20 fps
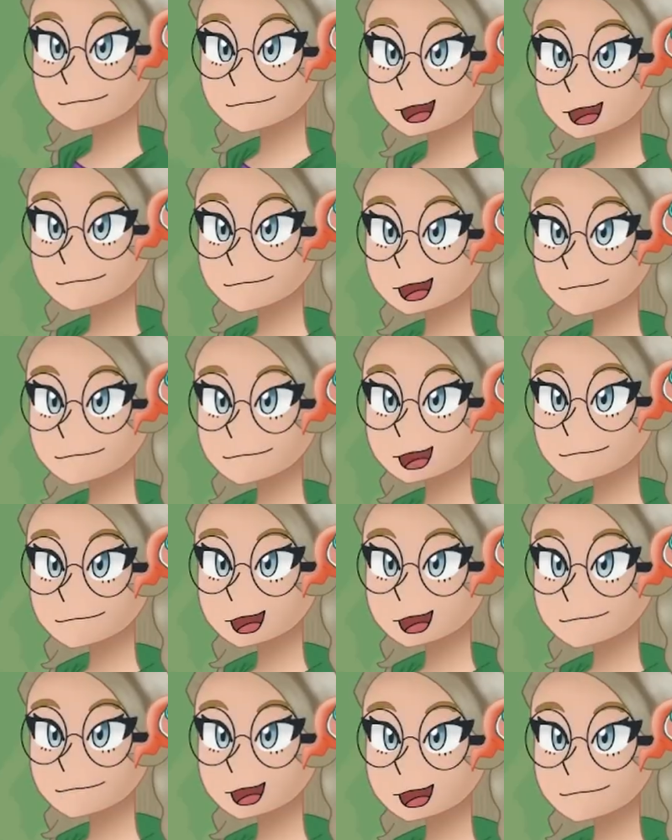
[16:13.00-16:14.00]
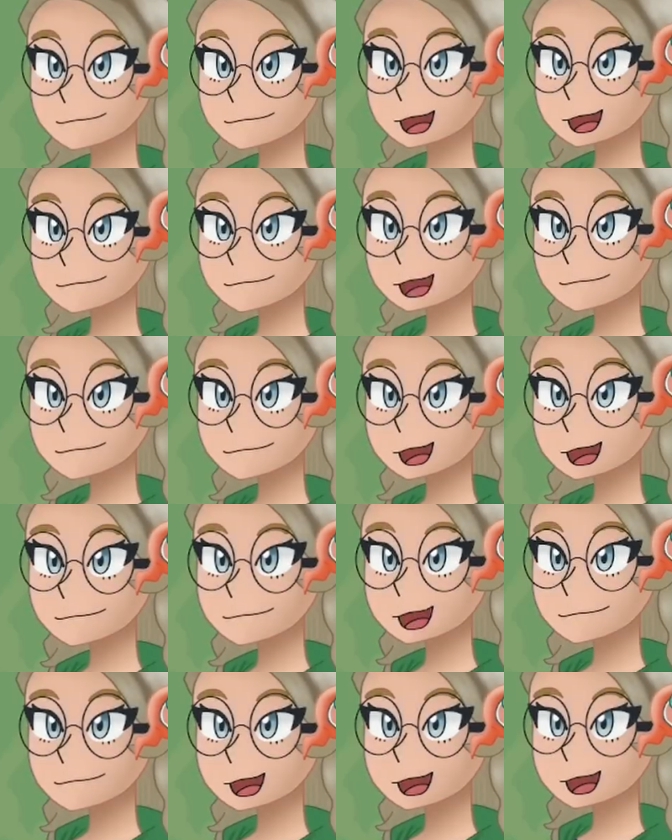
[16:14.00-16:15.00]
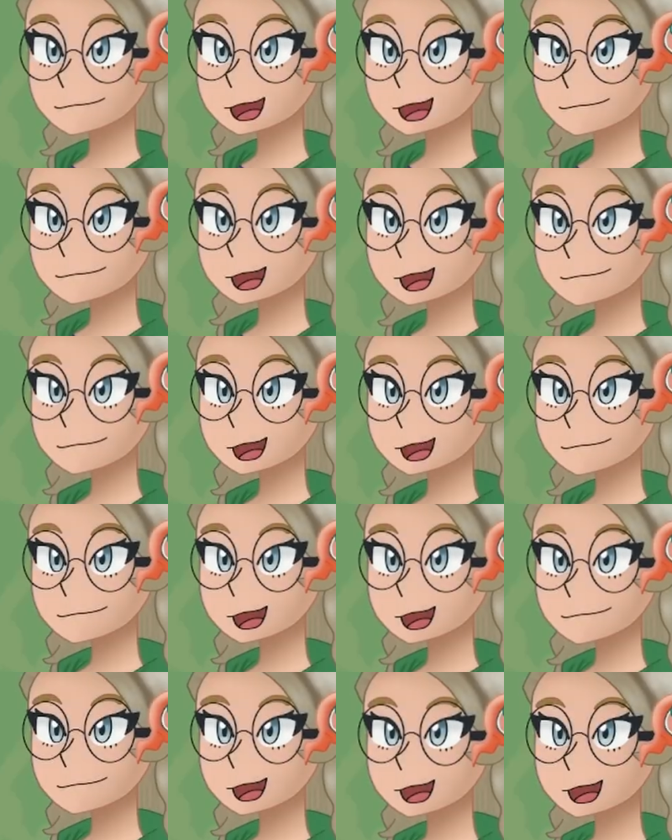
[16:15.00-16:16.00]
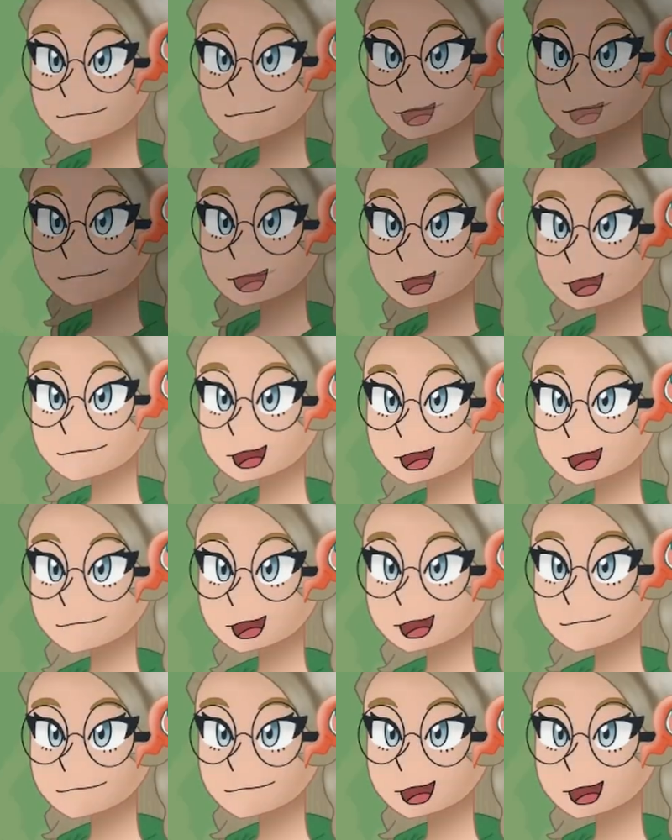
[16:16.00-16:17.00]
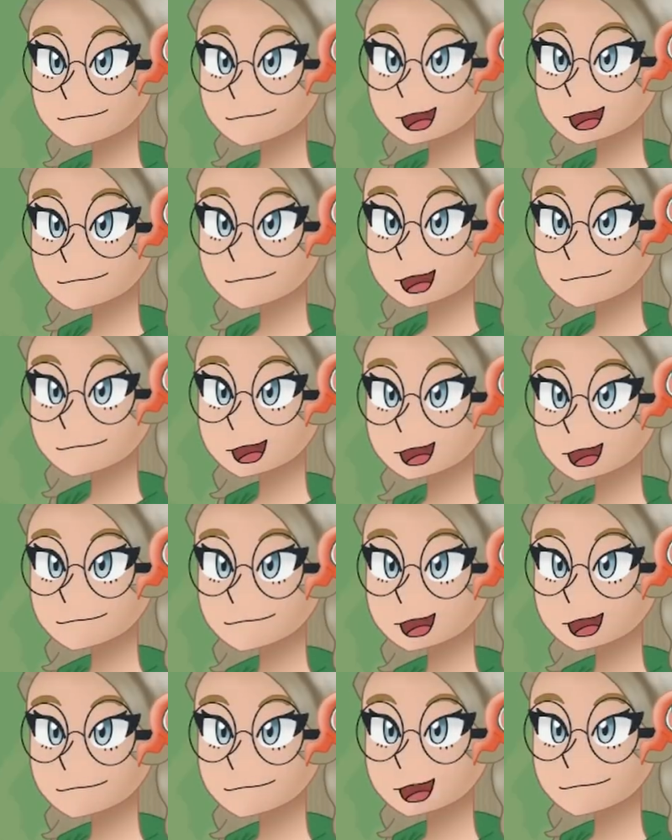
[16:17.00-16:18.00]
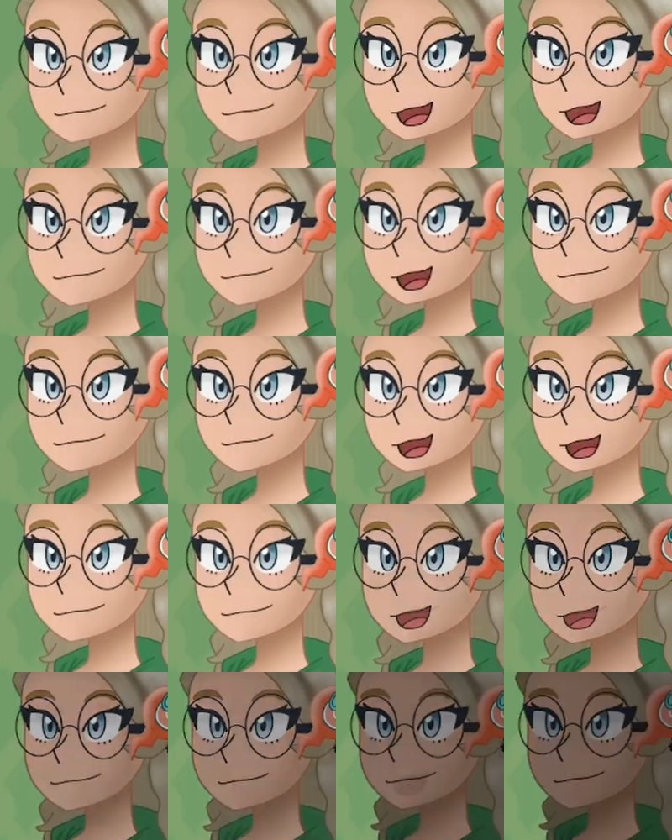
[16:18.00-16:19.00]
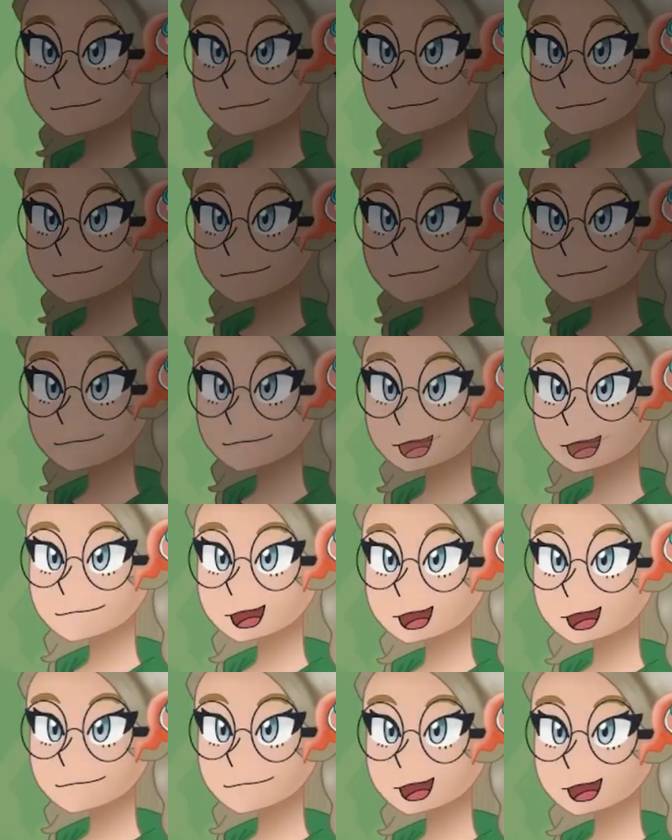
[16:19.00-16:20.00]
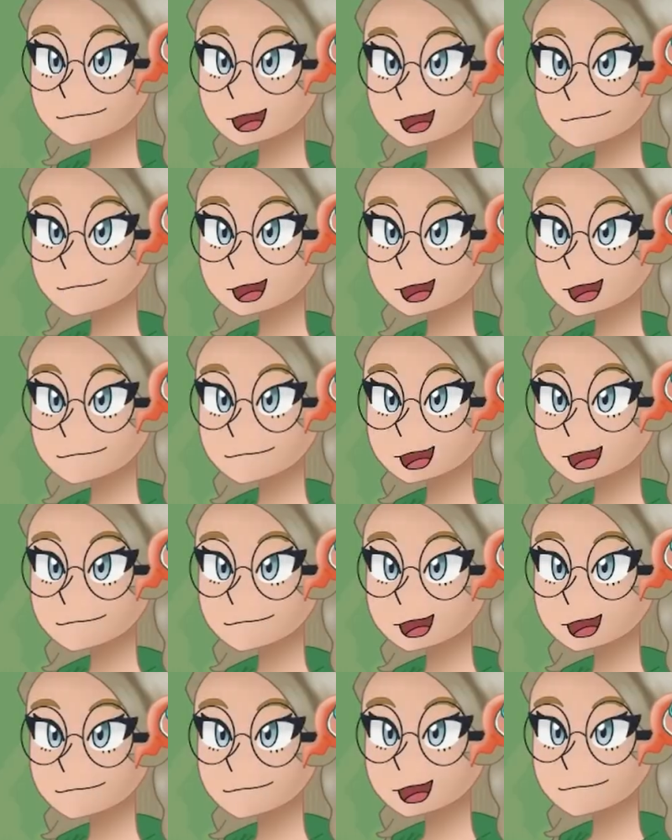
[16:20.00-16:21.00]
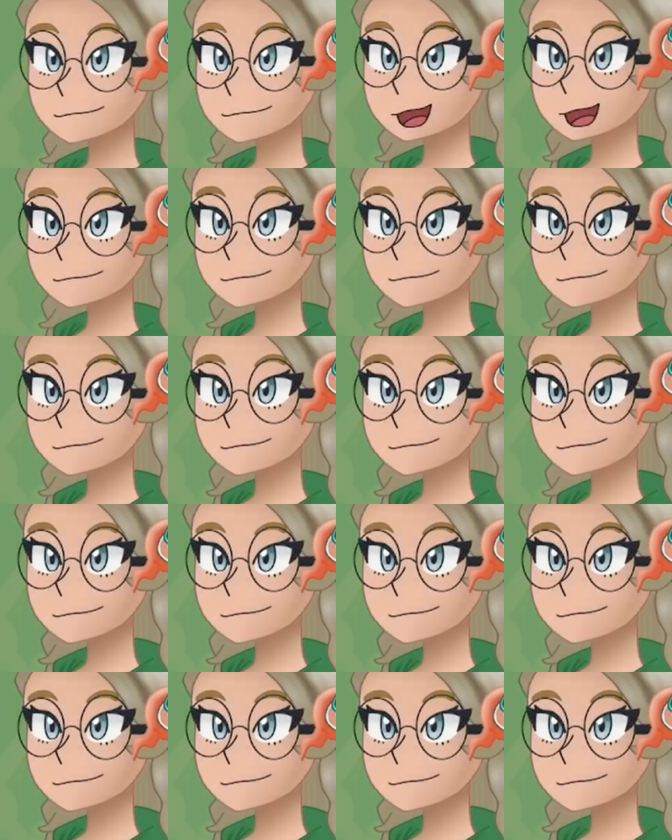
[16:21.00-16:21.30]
They're going to likely use Fake Out on Aerodactyl. Our best move would be to read that with a Protect. And then we can pop Earth Power